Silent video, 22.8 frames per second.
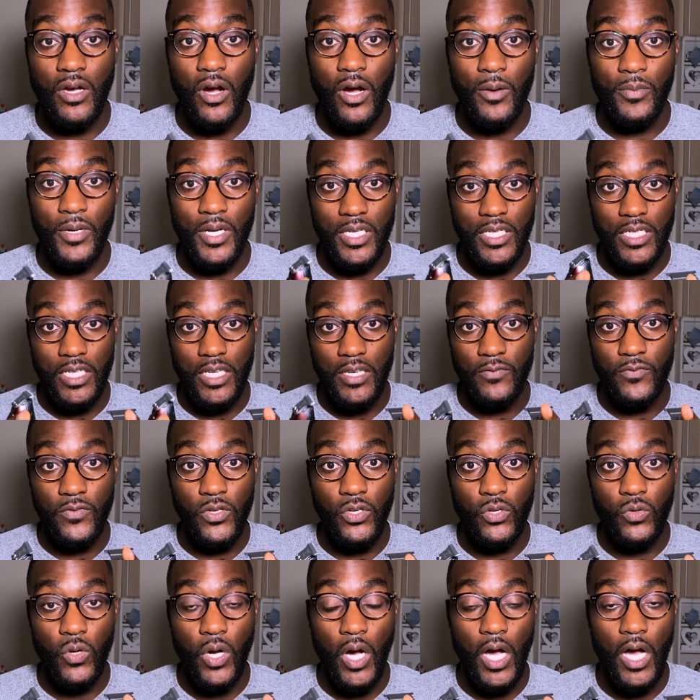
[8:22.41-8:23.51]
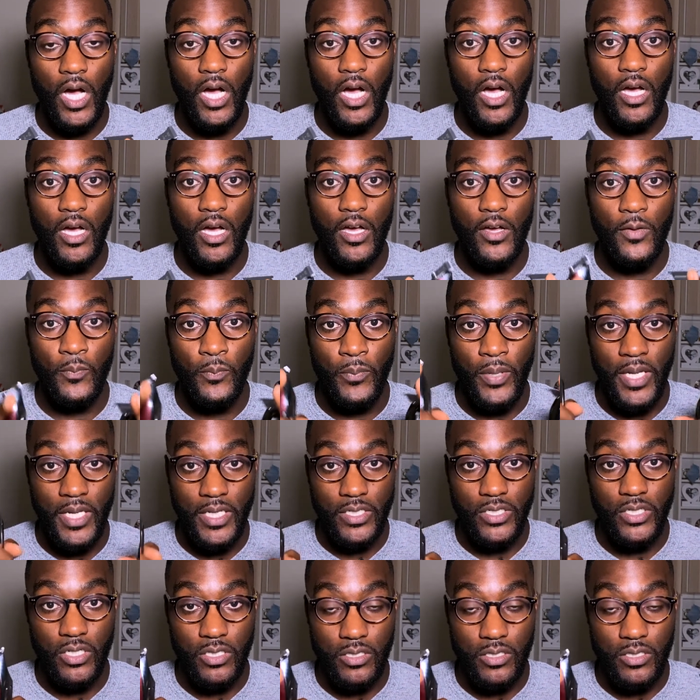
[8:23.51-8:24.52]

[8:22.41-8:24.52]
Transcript: I'm going to give you a picture,